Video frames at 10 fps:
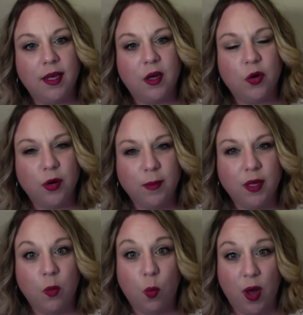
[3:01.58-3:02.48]
a creamy
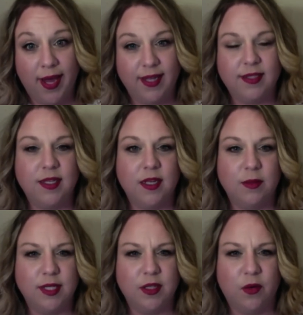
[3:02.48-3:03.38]
white, and it was
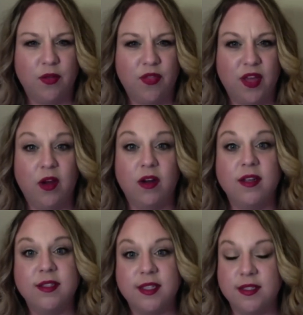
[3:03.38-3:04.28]
a little thicker
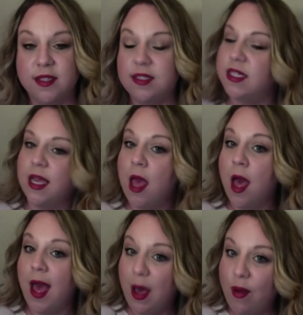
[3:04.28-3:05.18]
consistency.
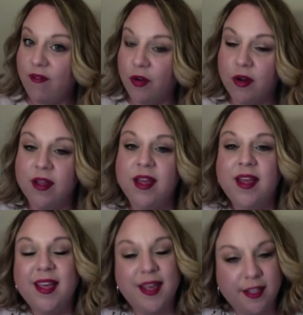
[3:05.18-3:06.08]
However,
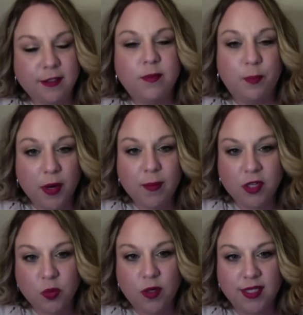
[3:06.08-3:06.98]
it pretty
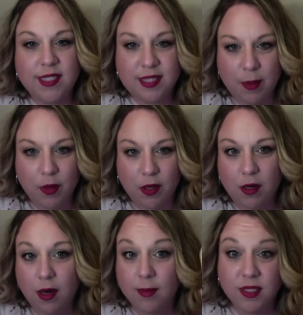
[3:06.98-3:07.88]
much works
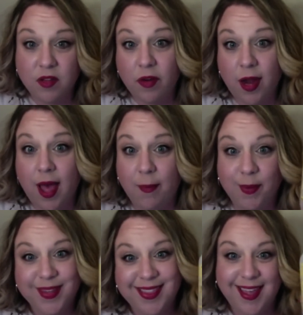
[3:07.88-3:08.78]
similar. I'm still very happy
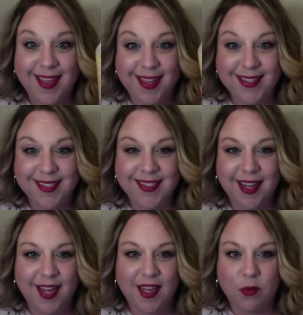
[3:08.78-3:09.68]
with this,
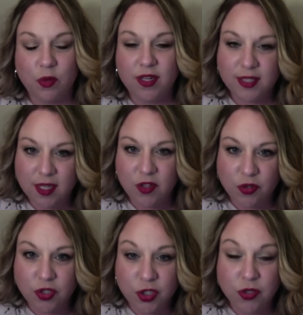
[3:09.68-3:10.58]
and we'll continue
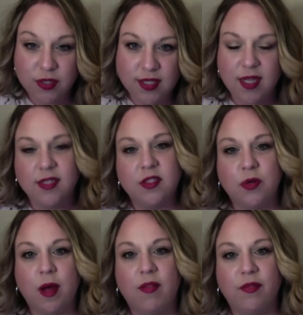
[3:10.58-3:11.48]
to use this
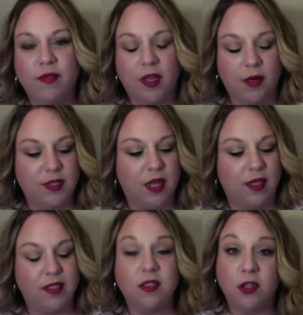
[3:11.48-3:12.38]
throughout, till
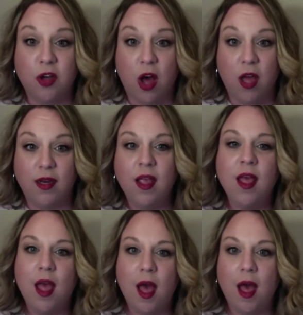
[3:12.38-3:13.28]
it's gone.
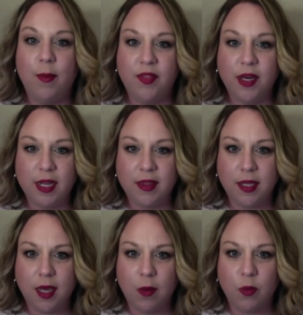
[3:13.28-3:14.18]
But then I
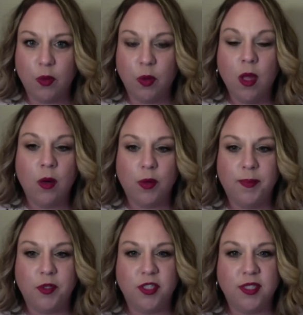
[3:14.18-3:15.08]
think I will
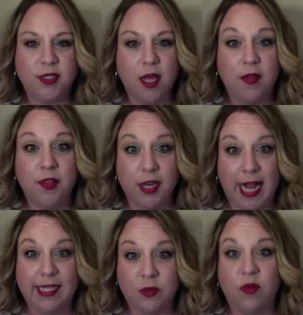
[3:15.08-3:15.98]
repurchase the
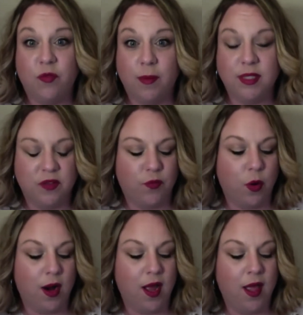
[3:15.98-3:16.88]
next one from
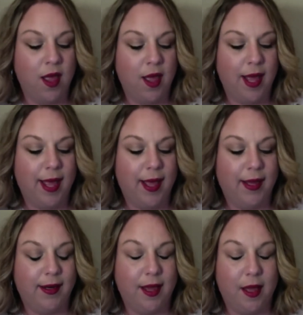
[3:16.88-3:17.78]
Sephora
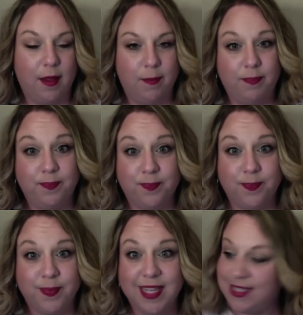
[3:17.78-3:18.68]
and
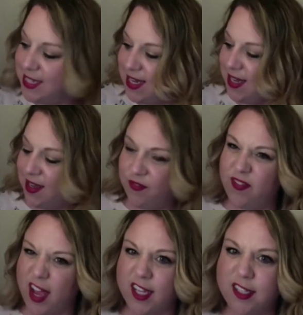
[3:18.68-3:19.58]
see if
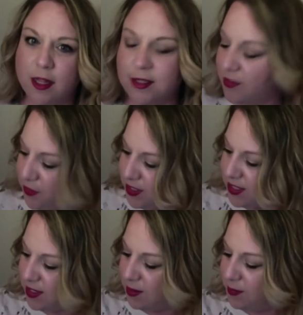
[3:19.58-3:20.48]
I can tell a difference
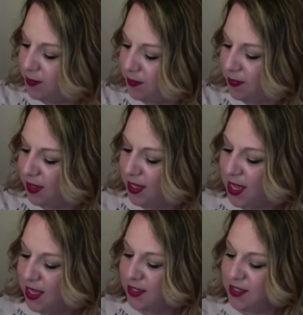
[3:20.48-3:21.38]
in them.
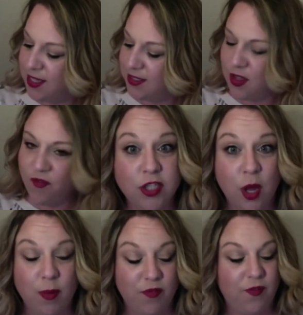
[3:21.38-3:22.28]
So that's
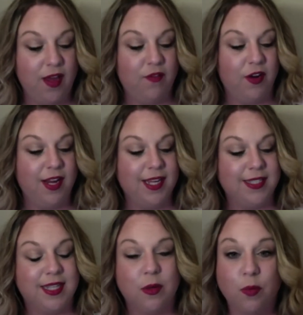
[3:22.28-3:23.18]
October favorite is
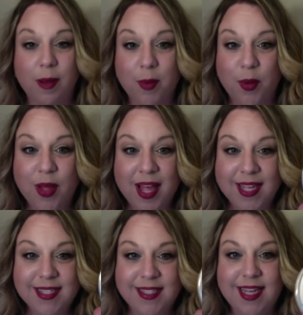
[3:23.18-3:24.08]
the Rimmel
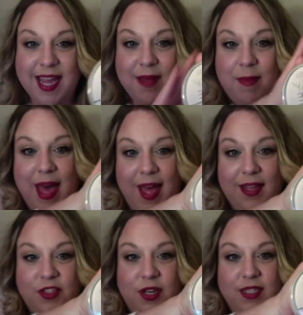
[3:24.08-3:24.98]
Stay
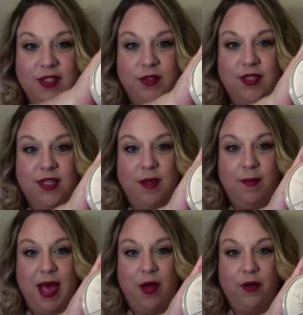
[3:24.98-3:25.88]
Matte Translucent
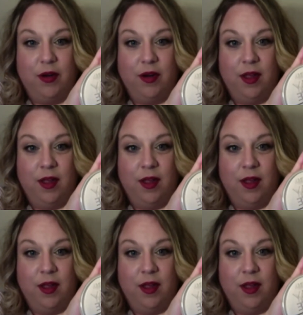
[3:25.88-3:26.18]
Powder.